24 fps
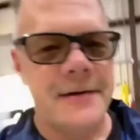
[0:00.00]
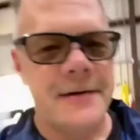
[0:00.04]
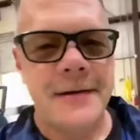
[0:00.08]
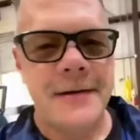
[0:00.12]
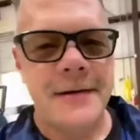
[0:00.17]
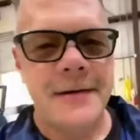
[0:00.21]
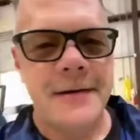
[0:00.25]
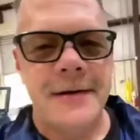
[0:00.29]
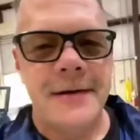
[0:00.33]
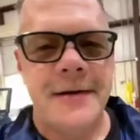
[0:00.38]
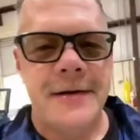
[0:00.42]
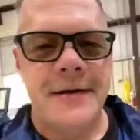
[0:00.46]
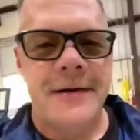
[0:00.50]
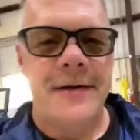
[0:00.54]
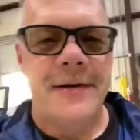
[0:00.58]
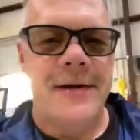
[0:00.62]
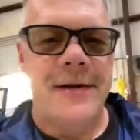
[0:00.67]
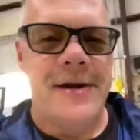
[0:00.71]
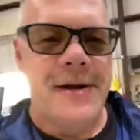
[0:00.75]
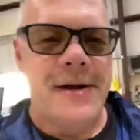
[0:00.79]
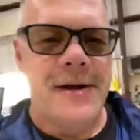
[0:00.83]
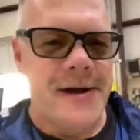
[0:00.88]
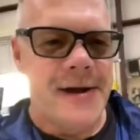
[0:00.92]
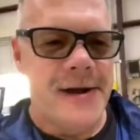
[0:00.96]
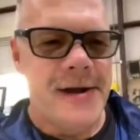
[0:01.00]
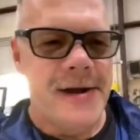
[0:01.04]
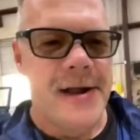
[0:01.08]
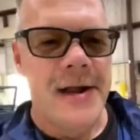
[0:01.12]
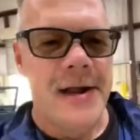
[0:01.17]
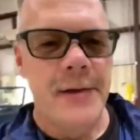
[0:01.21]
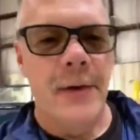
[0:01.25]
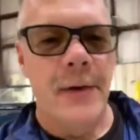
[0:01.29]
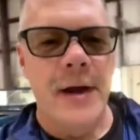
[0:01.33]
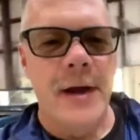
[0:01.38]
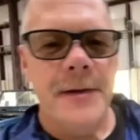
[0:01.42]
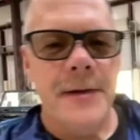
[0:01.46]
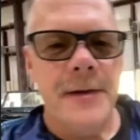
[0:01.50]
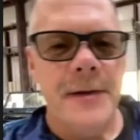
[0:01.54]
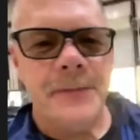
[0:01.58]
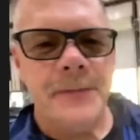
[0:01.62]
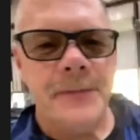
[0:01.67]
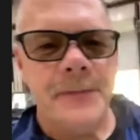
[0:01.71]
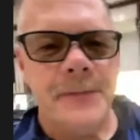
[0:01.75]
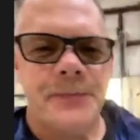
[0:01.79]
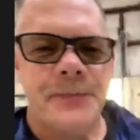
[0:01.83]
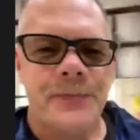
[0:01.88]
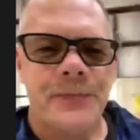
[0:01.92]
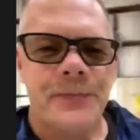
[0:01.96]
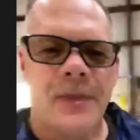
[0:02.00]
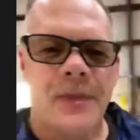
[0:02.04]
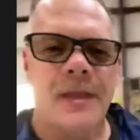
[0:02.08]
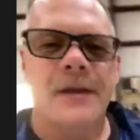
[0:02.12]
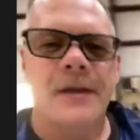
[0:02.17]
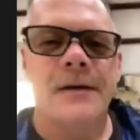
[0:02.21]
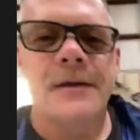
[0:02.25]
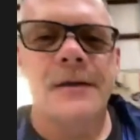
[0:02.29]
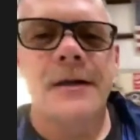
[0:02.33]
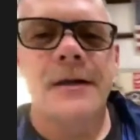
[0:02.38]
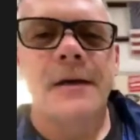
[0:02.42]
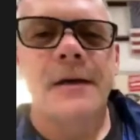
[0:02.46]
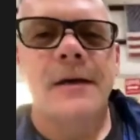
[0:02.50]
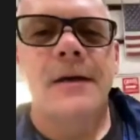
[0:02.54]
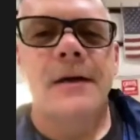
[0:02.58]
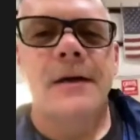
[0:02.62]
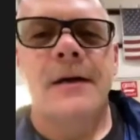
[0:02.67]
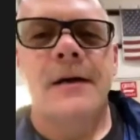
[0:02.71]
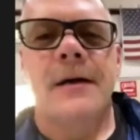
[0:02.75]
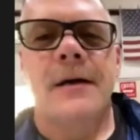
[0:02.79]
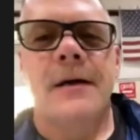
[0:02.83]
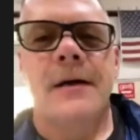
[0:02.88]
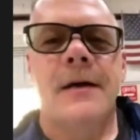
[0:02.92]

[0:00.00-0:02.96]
Well, it's, huh? Go ahead.